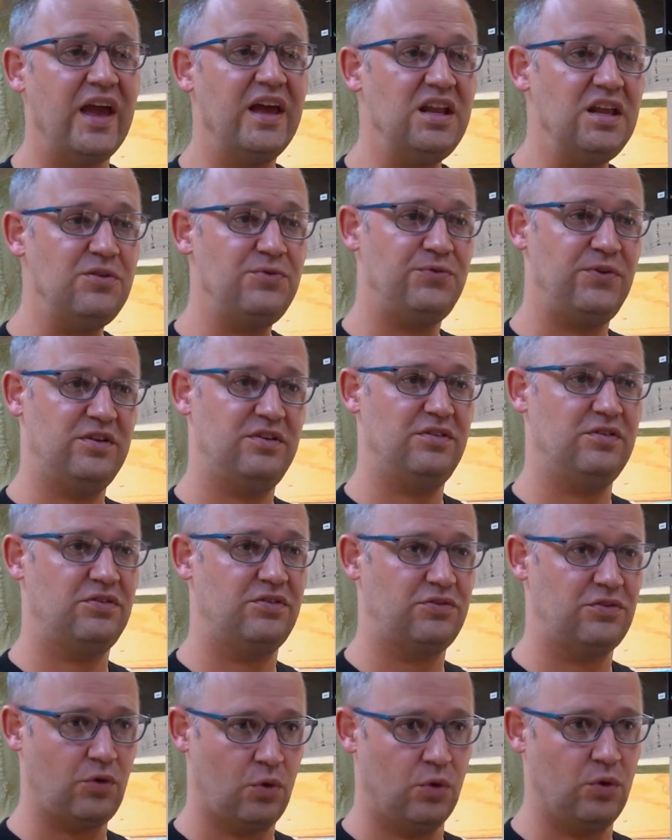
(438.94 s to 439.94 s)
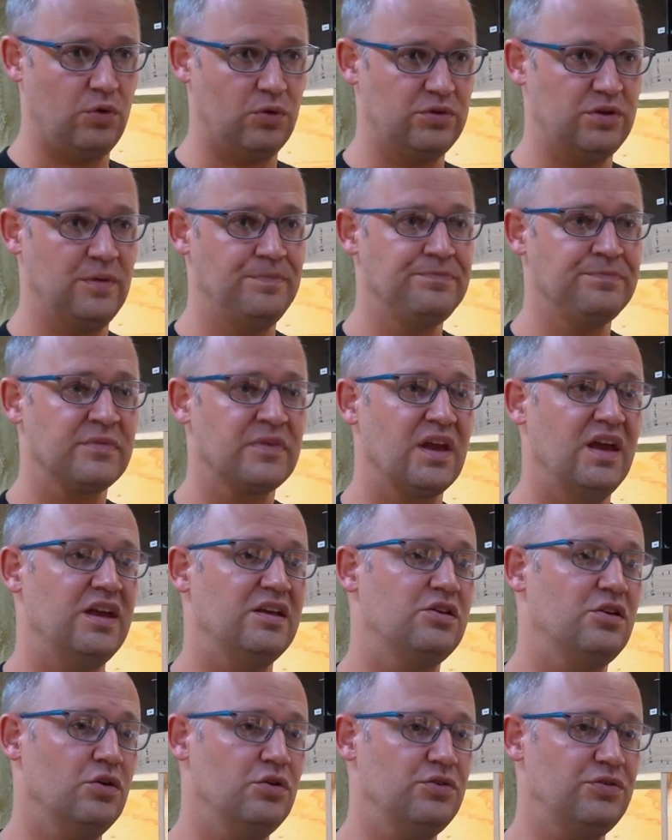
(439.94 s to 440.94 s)
any fish is sold,
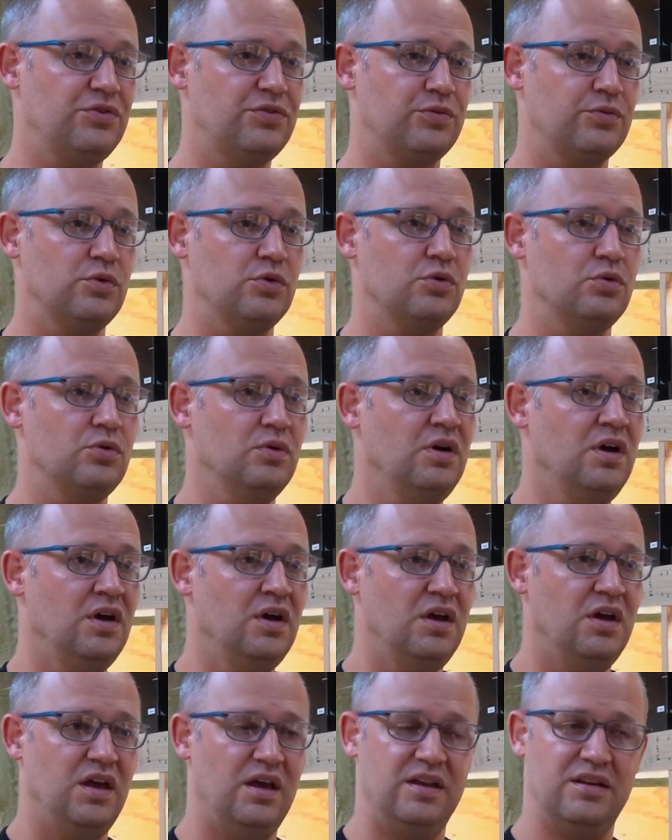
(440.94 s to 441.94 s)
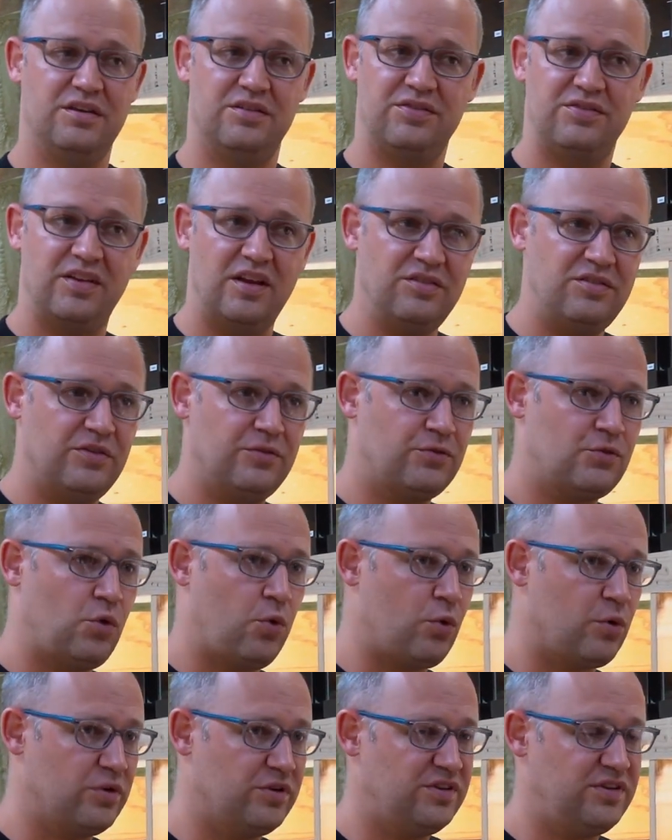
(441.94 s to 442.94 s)
it goes through an extensive
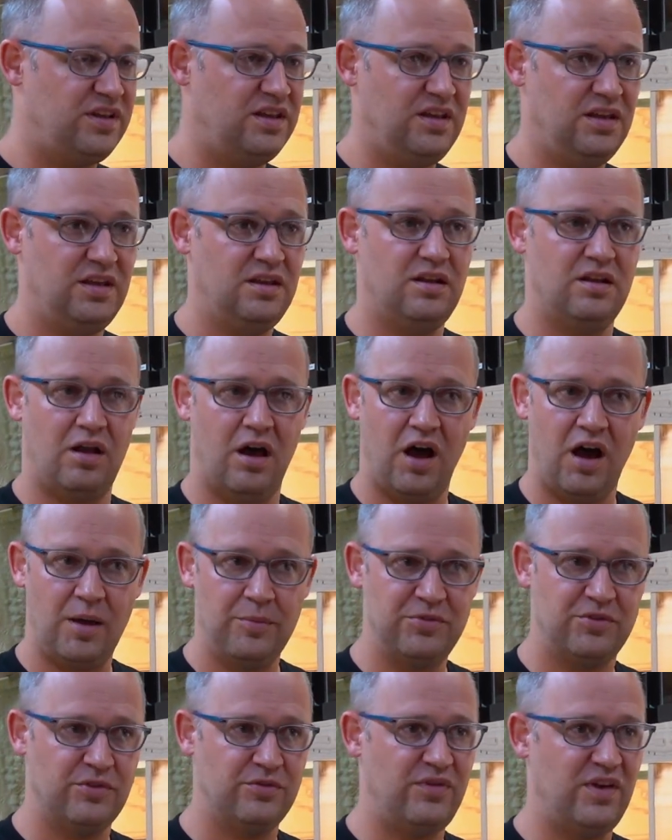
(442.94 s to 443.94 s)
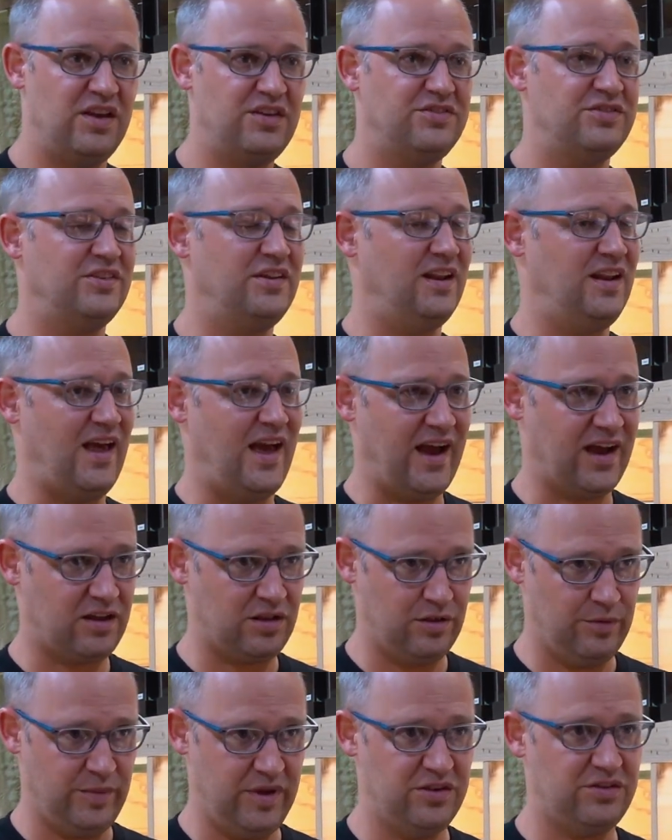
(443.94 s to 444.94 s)
quarantine and observation and
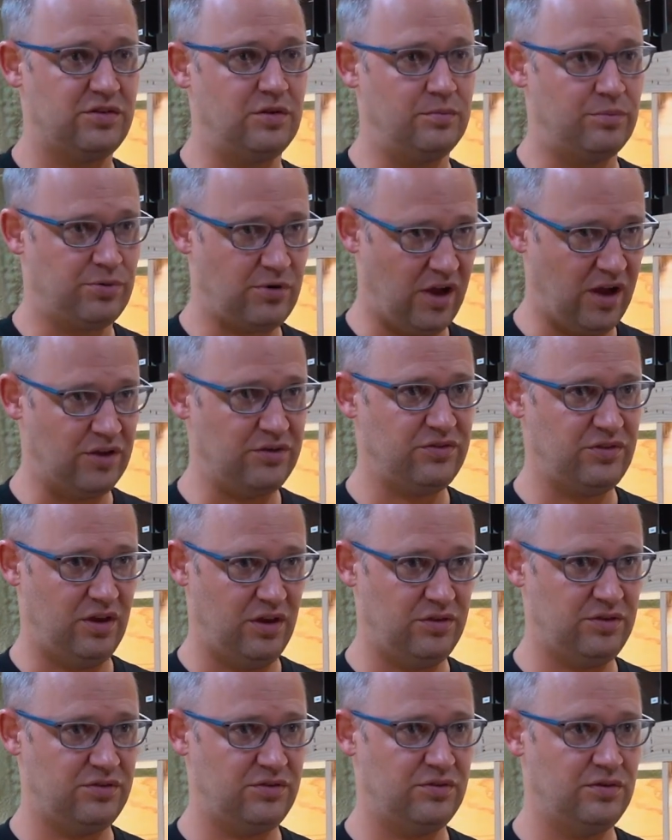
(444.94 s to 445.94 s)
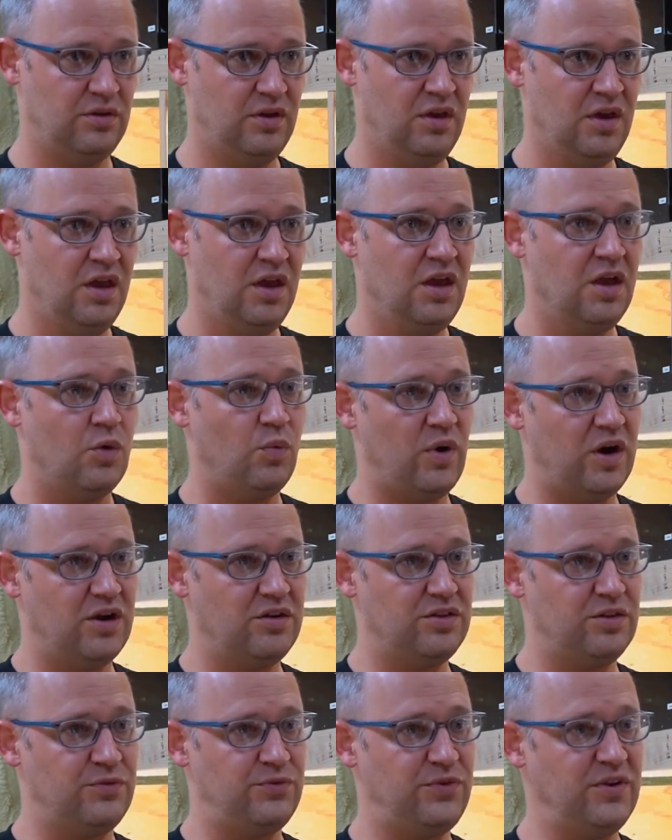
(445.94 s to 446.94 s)
acclimation process, where
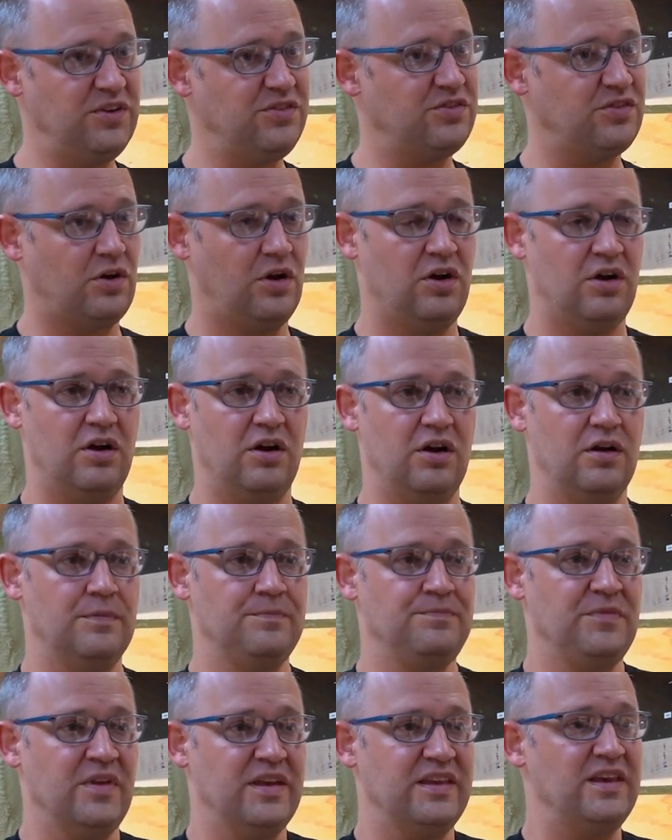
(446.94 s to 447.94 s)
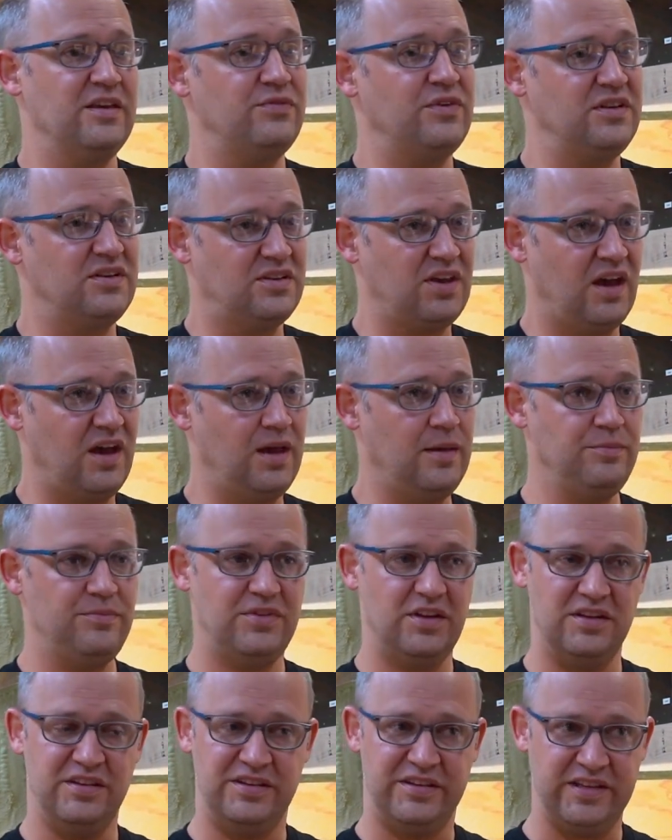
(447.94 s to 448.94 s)
the fish are given time
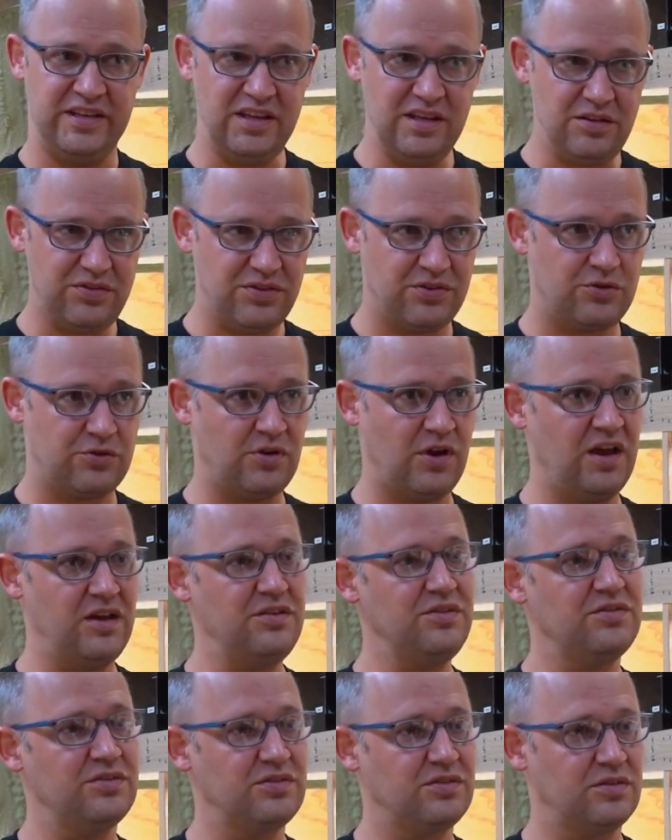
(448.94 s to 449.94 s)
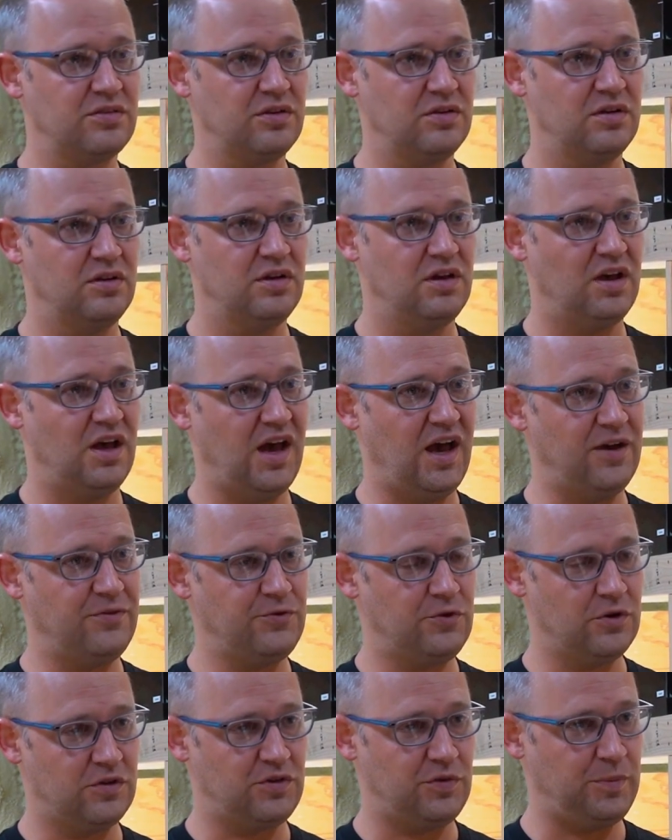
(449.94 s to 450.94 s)
to de-stress
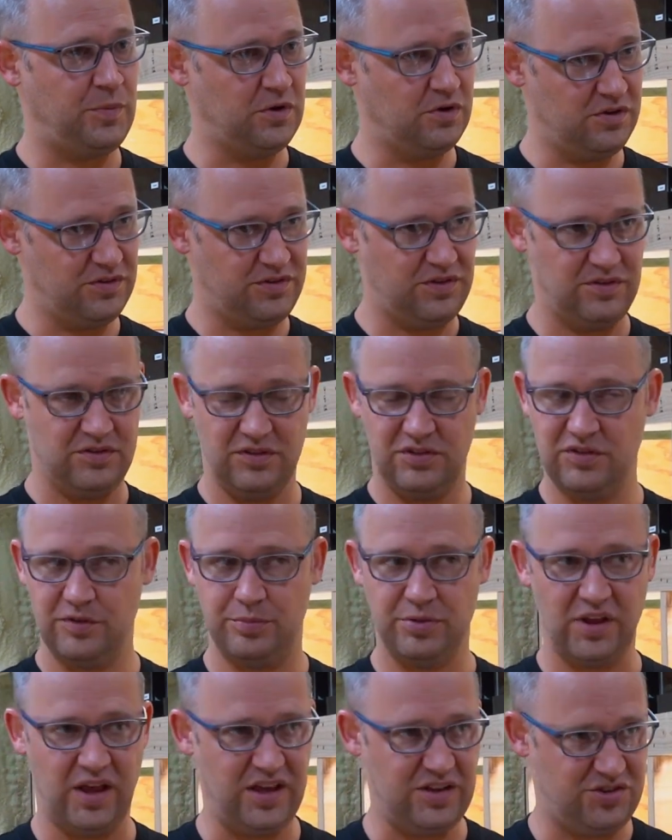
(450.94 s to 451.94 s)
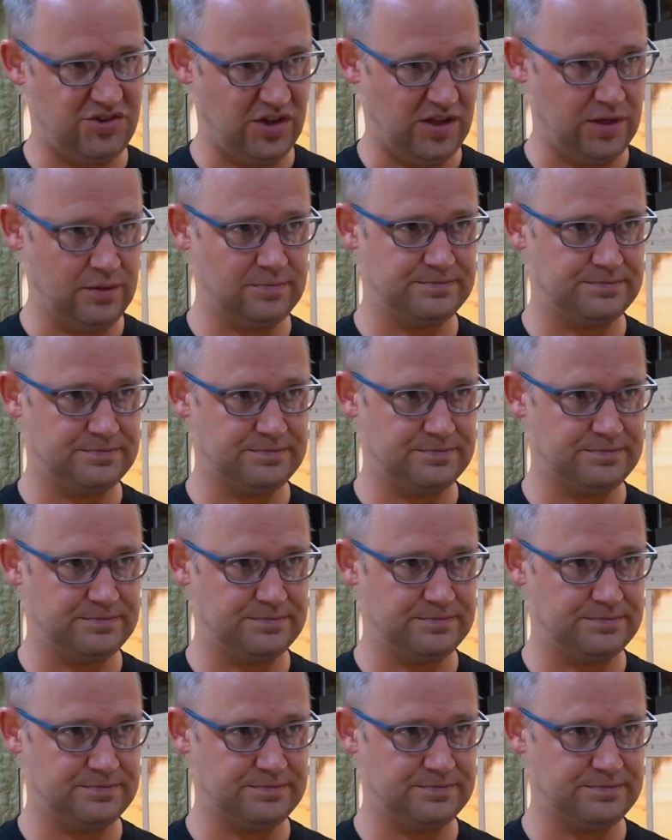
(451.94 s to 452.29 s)
after experiencing the supply chain.